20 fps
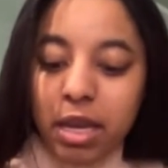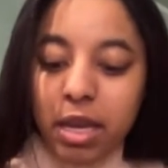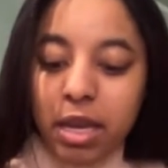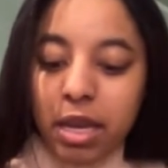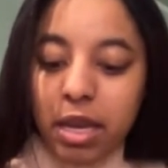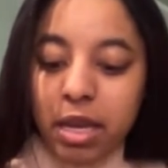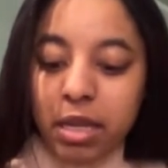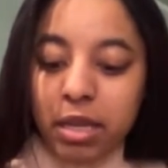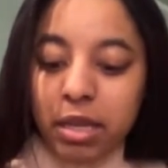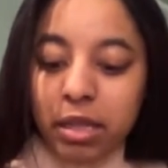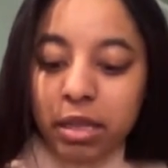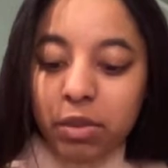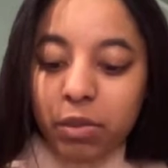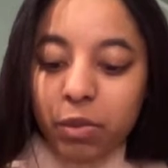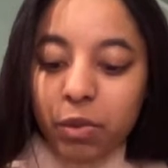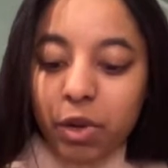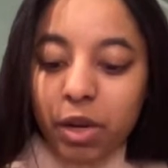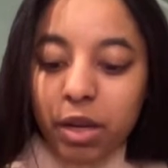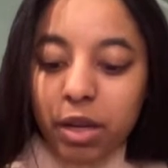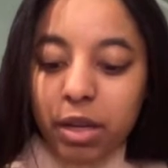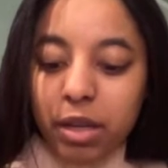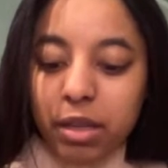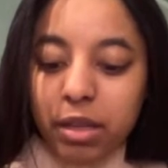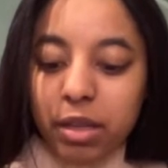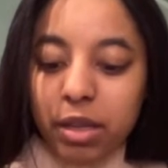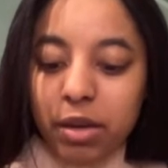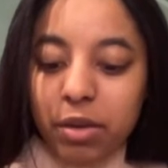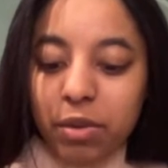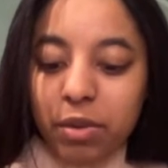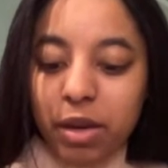it doesn't work because,
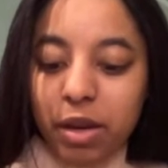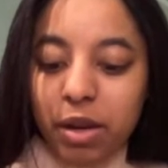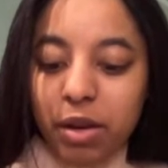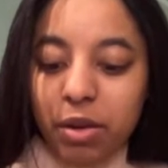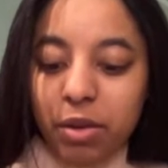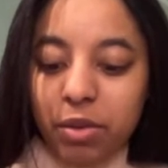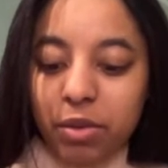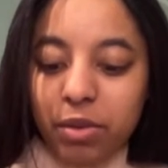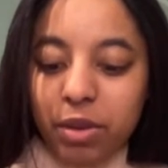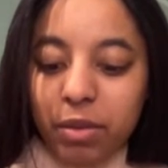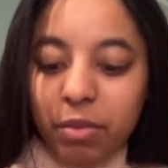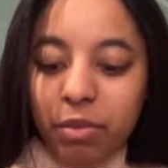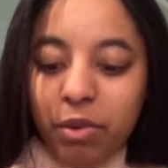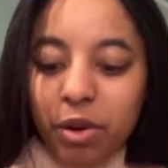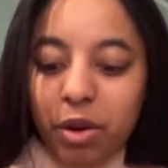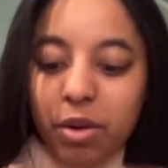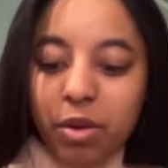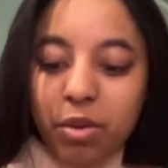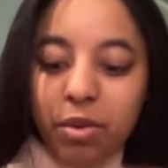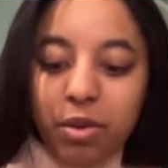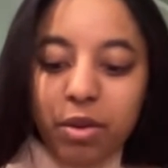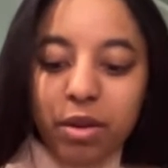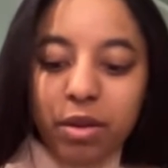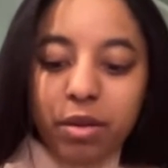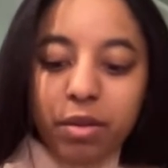oh no, it broke.